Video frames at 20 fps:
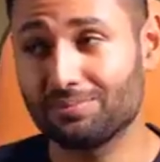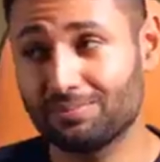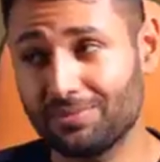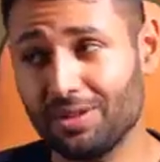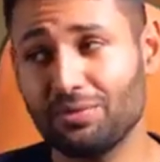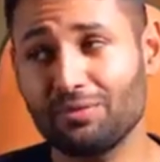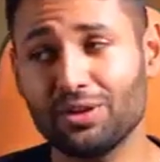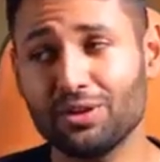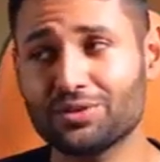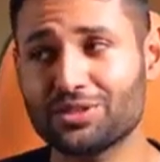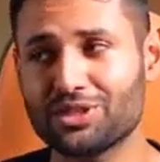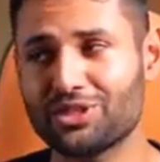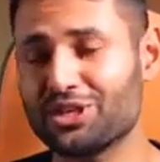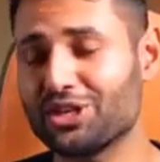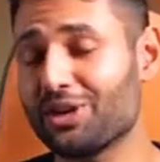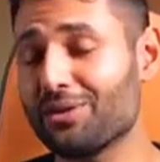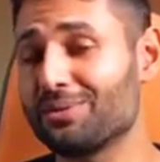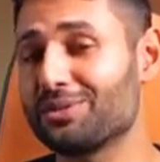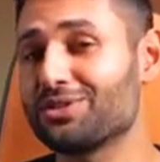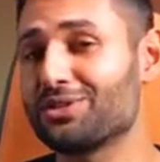That video is
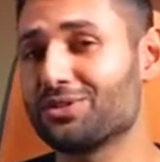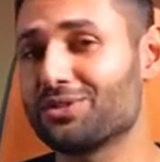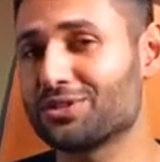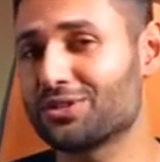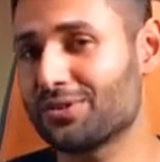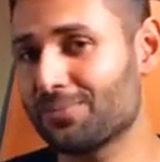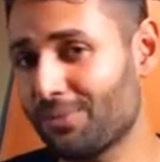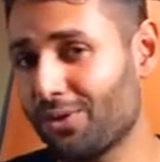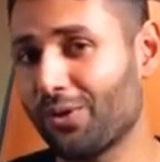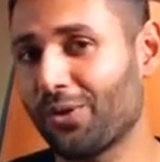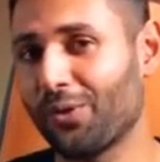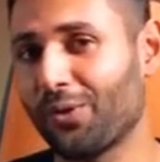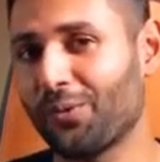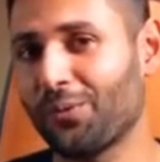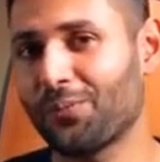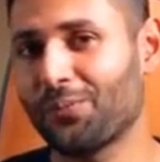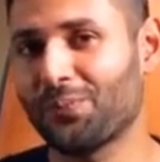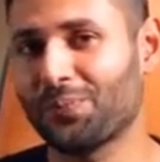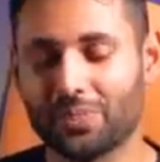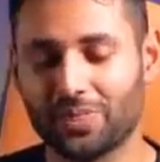actually coming to you
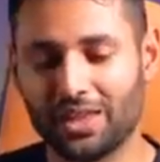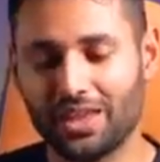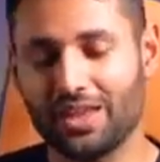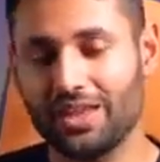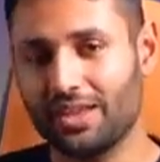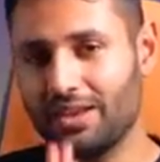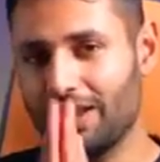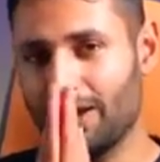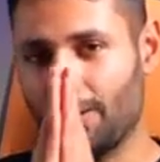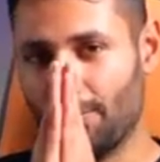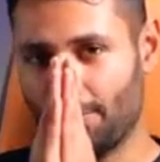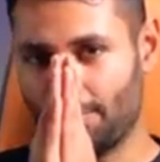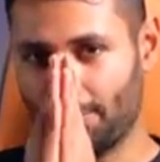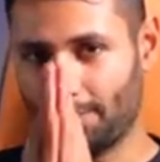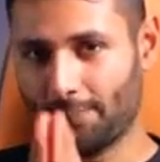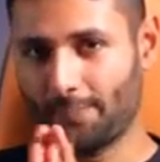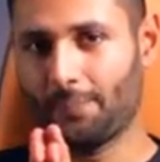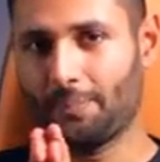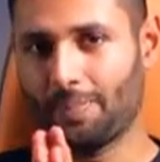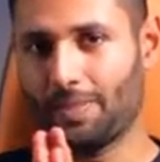tomorrow. Now,
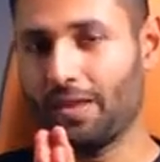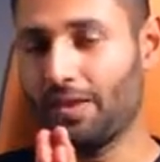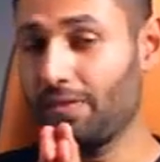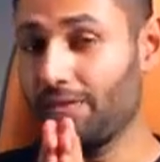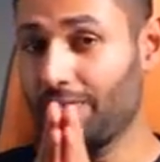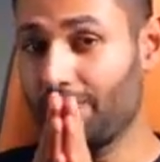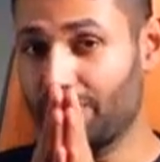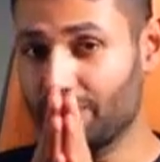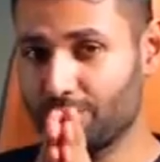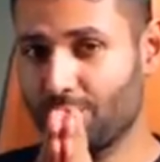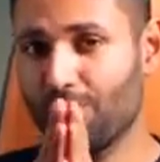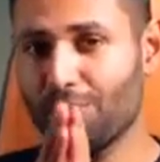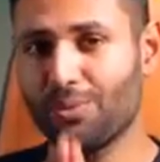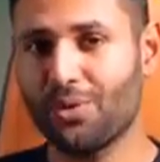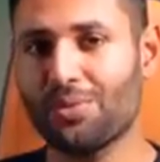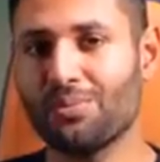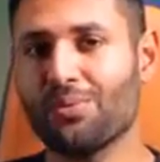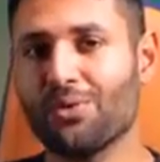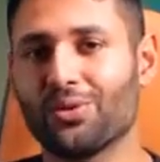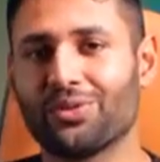there's one
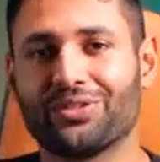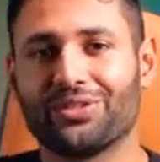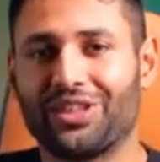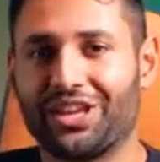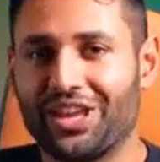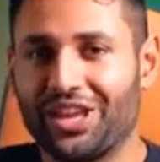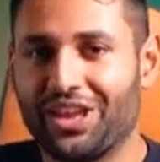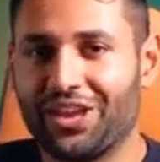more important thing